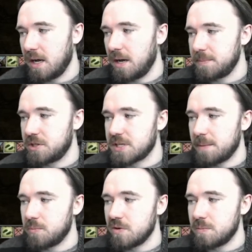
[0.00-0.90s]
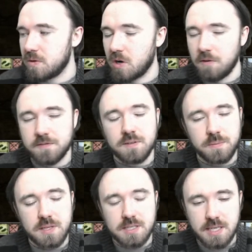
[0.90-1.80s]
you just get more and more confident
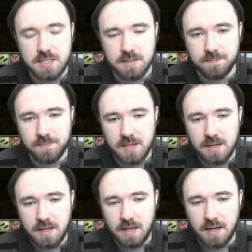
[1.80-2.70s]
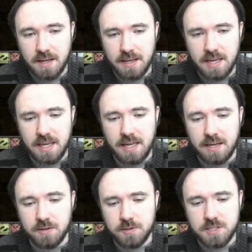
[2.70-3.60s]
with the system.
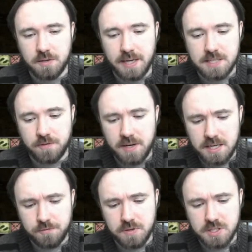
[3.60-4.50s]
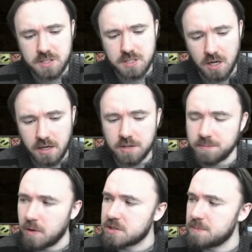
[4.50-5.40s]
It's a very different style of
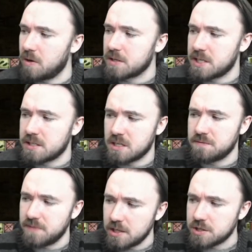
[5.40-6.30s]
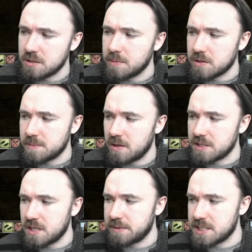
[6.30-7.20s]
multi-boxing to conventional
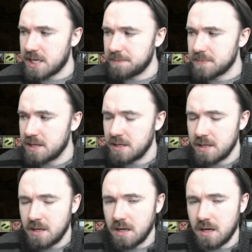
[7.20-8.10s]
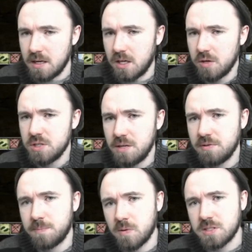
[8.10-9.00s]
multi-boxing, I would say. Usually
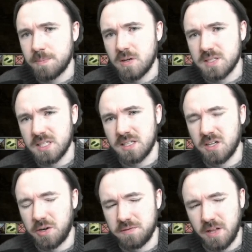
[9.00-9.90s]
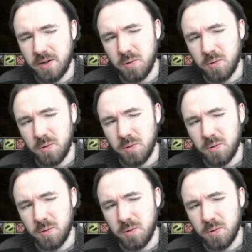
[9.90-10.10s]
with multi-boxing, kind of like